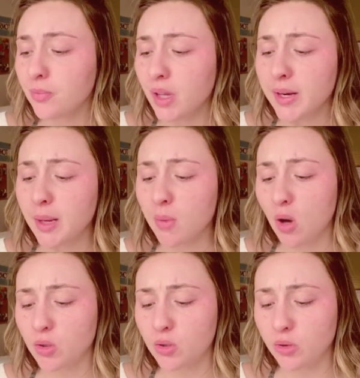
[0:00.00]
And I'm
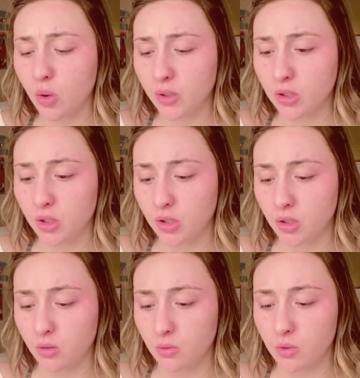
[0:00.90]
also going to
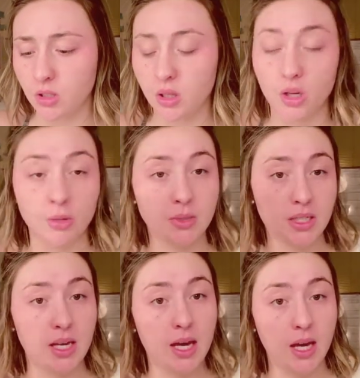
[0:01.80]
use the Urban
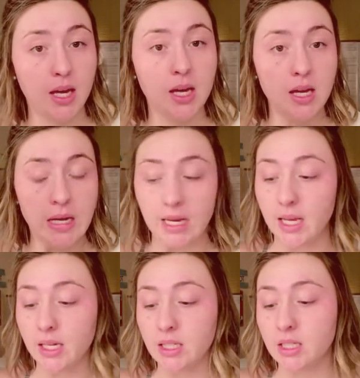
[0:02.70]
Decay
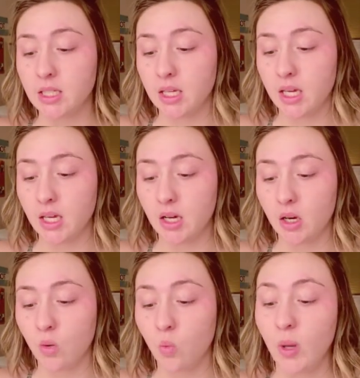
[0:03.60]
Naked
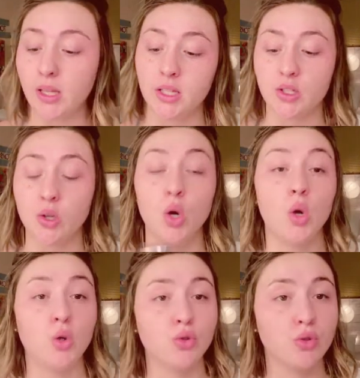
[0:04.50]
Skin Weightless
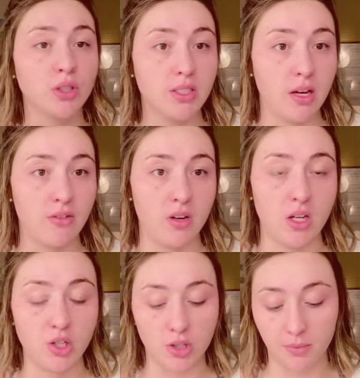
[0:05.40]
Ultra
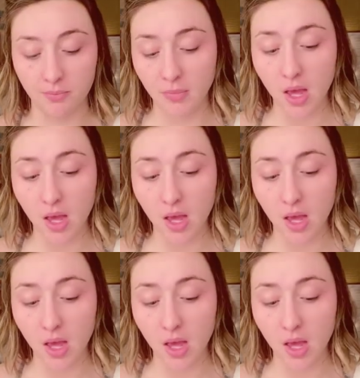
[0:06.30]
Definition.